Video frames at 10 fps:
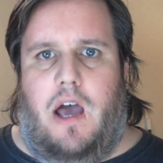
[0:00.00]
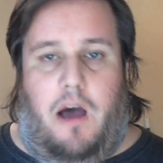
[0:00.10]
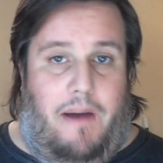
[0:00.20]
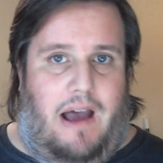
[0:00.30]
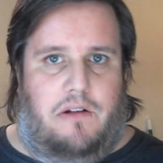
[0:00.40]

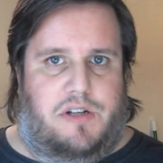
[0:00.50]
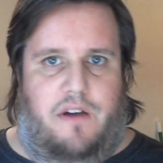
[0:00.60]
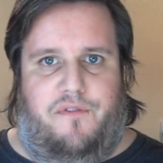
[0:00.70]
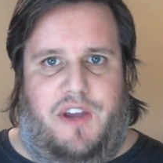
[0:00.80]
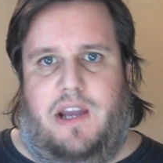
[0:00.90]
about
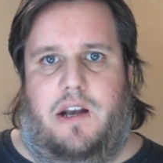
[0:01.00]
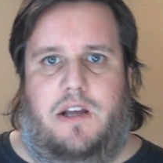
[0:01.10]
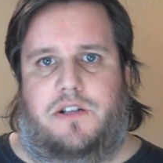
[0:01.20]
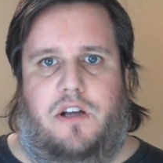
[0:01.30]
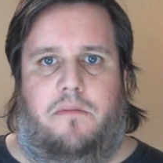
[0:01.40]

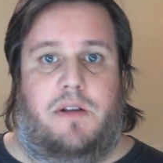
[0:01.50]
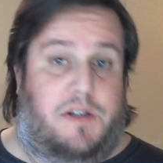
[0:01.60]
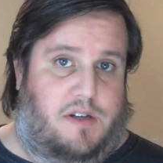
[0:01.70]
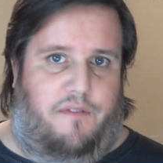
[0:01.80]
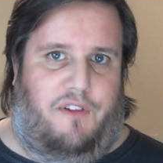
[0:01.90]
veganism
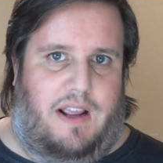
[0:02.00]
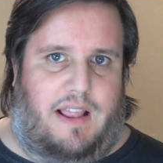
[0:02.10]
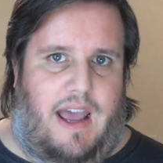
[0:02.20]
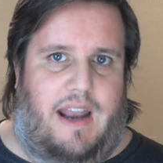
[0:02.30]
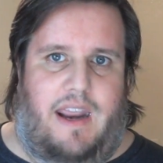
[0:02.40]
and stuff
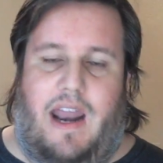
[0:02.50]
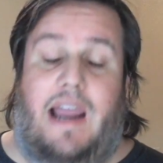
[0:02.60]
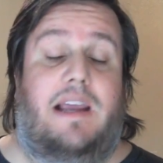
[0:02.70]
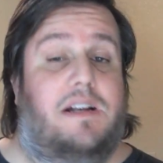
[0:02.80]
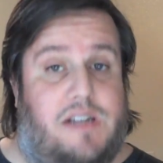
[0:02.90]
like that, and
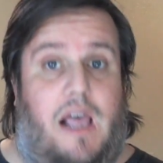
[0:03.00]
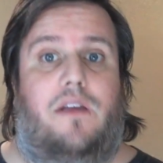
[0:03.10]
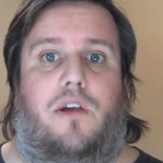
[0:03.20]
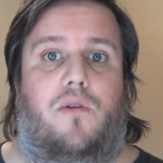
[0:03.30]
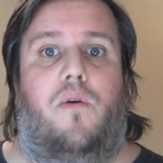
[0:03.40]
I can
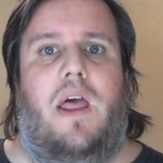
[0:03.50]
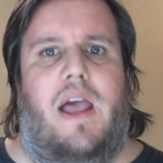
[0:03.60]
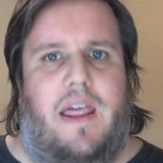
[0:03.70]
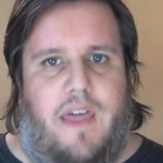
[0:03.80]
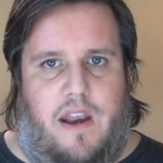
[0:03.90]
tell you
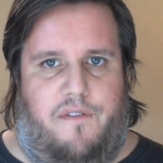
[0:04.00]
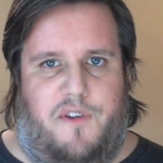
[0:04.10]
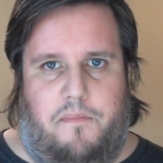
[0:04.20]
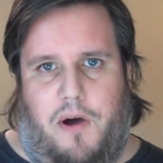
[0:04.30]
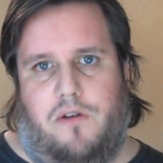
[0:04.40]
that
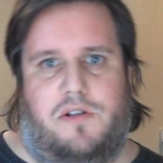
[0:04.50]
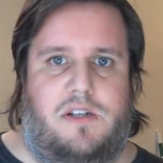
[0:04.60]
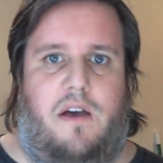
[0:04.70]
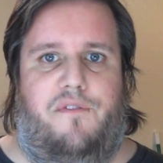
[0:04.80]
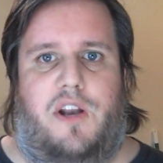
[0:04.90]
if you
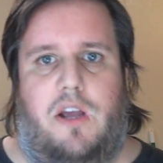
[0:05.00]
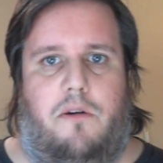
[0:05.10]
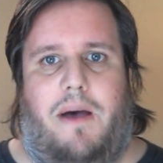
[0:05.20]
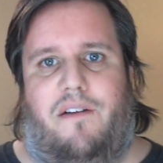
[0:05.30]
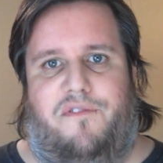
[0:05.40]
post a
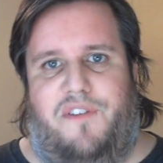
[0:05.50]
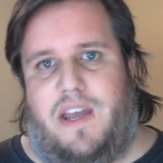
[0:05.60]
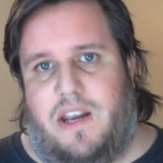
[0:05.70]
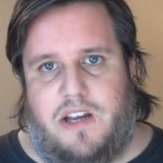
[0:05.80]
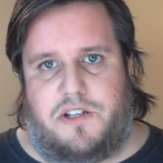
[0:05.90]
video about
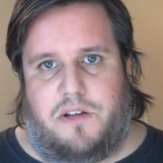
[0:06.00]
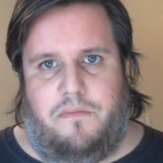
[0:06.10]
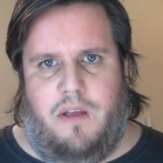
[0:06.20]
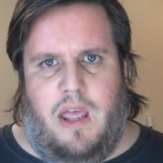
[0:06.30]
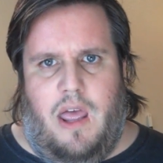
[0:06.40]

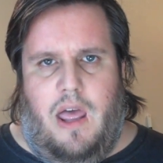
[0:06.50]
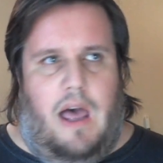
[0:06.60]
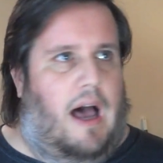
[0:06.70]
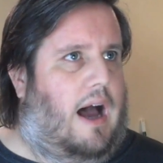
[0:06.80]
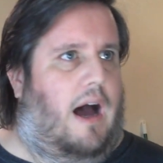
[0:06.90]
veganism,
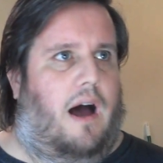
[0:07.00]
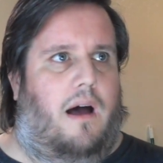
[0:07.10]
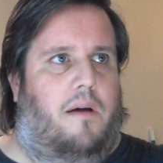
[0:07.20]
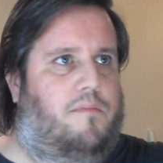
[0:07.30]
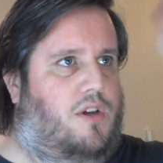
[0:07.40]

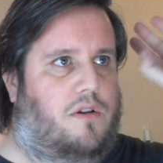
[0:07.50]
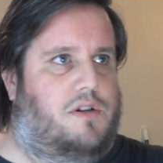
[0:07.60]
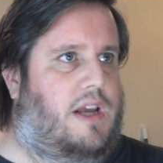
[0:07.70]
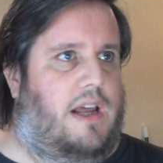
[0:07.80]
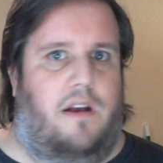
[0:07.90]

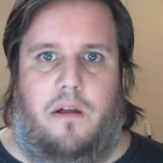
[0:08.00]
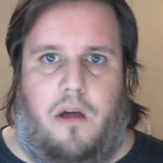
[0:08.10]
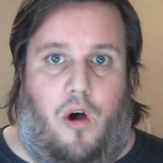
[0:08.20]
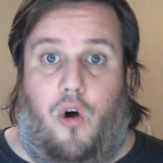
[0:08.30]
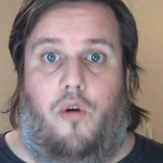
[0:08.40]
you'll get
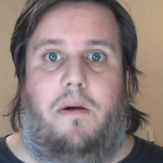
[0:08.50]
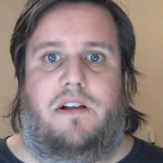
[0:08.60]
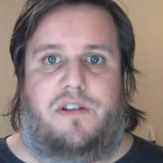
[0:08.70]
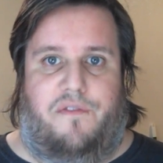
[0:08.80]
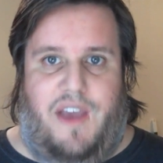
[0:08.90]
a whole
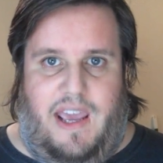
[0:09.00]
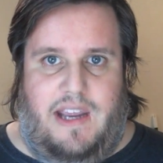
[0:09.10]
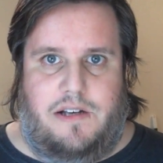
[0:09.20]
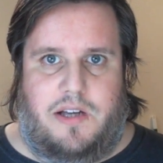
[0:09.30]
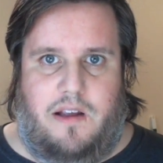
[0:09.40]
bunch of
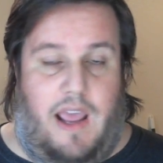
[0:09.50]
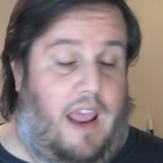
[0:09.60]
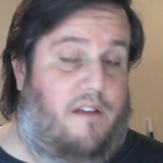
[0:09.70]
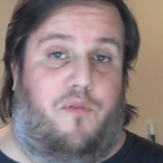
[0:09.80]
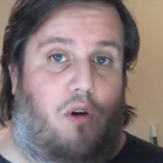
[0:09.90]
hate.
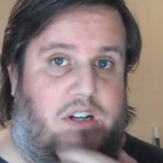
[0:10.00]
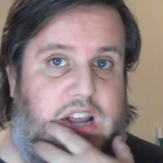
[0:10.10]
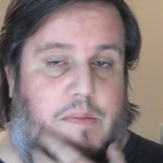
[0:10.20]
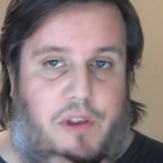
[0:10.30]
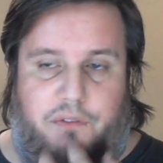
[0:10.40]
And for
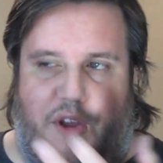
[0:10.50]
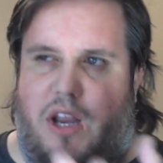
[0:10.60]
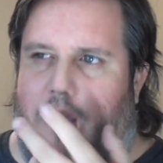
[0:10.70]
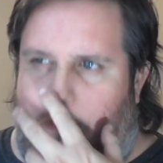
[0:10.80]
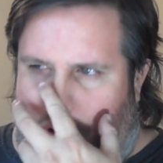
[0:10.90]
example, the
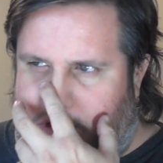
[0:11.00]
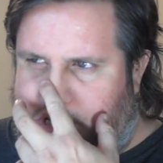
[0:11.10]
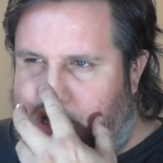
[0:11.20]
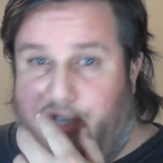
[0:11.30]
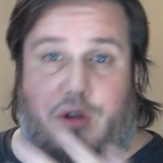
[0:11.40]
video I
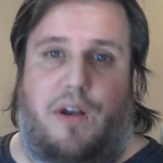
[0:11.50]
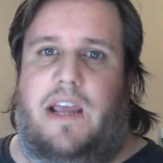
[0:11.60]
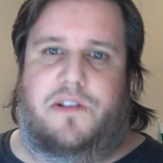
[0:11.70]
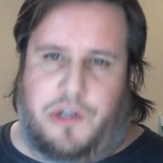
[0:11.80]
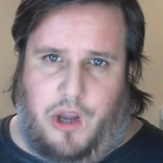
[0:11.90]
posted 2
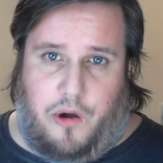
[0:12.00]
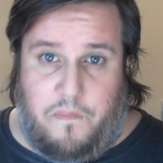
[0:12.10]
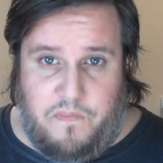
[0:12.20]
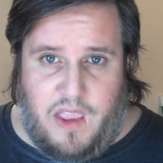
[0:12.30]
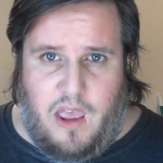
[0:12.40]
days ago,